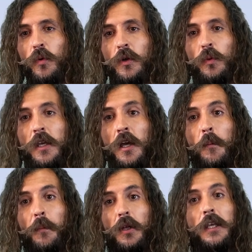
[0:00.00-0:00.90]
what we
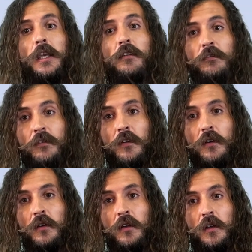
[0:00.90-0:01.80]
believe,
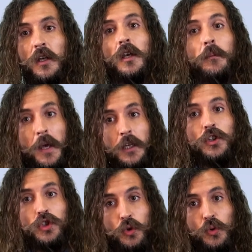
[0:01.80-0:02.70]
many
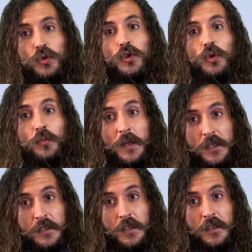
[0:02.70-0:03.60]
choose to
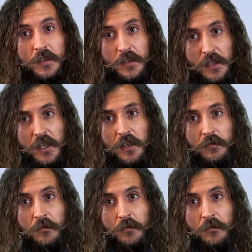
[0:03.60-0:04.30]
misconceive,